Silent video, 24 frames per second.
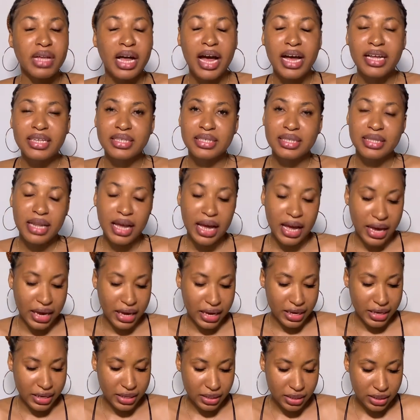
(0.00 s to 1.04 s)
at
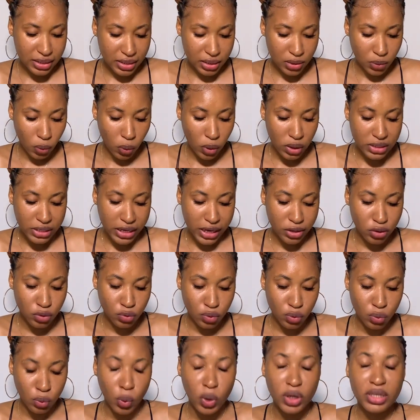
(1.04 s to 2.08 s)
night what i
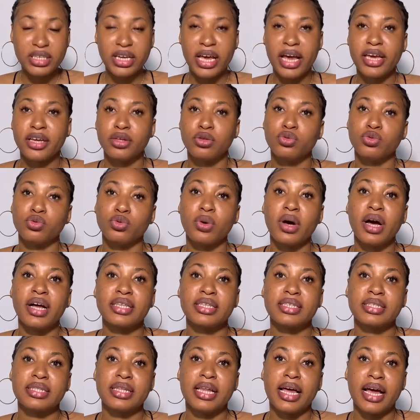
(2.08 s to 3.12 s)
do what i do
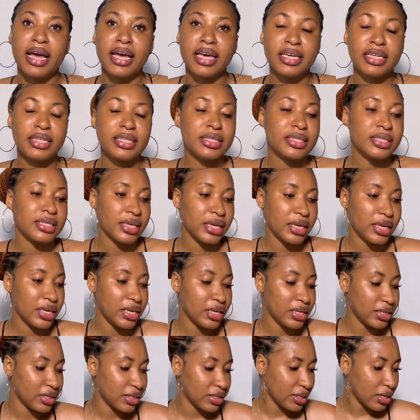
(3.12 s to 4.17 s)
at night
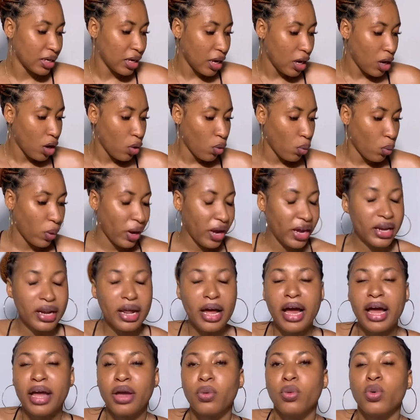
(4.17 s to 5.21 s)
is when
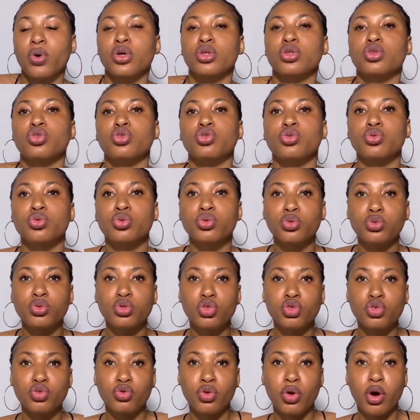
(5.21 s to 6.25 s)
i want to
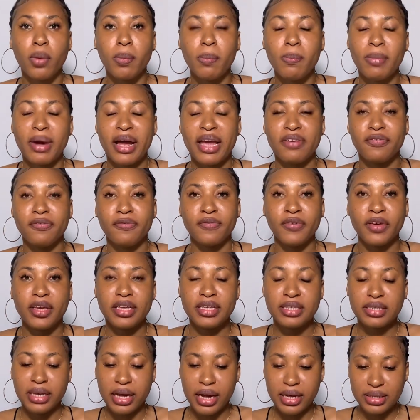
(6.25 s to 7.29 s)
scrub my
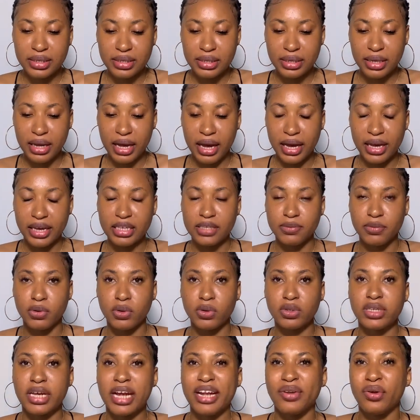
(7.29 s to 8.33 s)
face at night
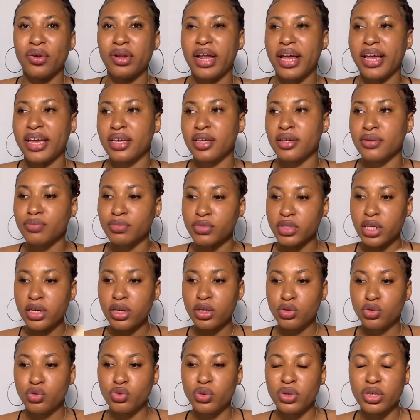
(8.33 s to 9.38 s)
because i don't like
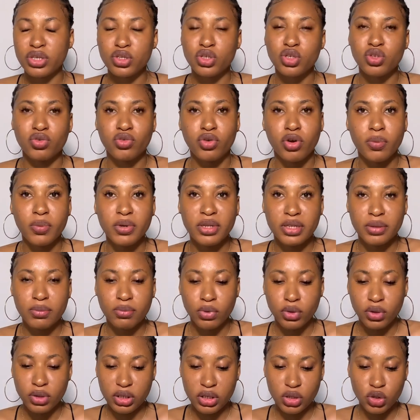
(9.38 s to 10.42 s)
doing scrub in the
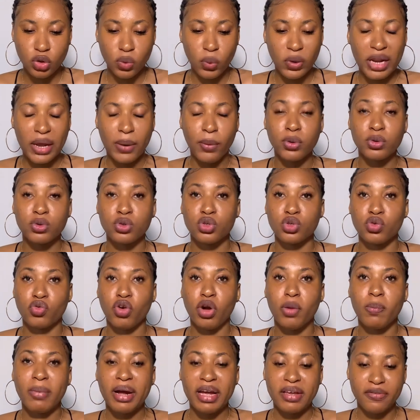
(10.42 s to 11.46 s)
morning so when i want to
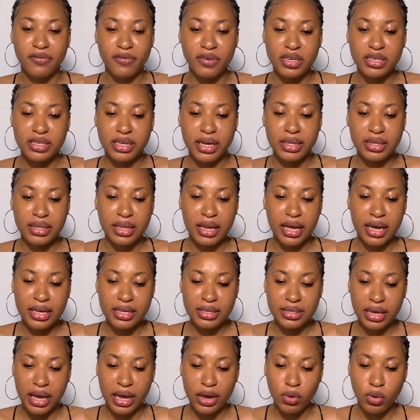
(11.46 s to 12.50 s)
scrub my face at
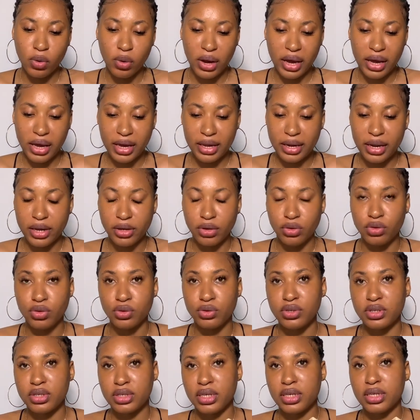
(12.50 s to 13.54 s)
night i go ahead and
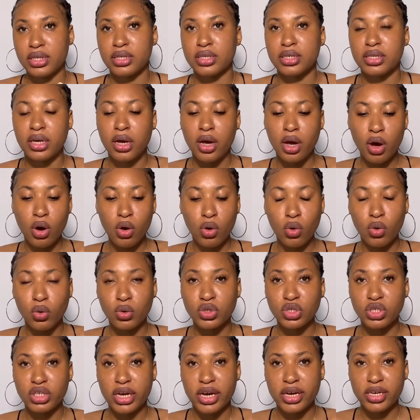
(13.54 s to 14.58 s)
use this
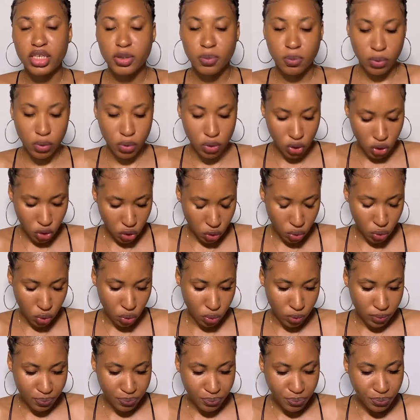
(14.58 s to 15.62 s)
konjac sponge
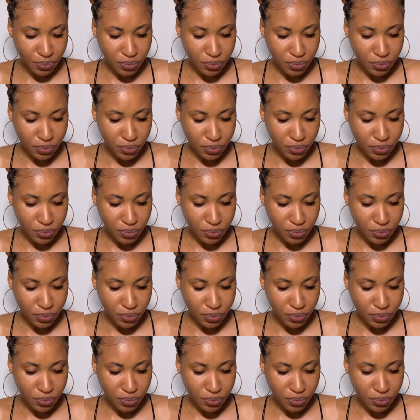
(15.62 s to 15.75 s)
to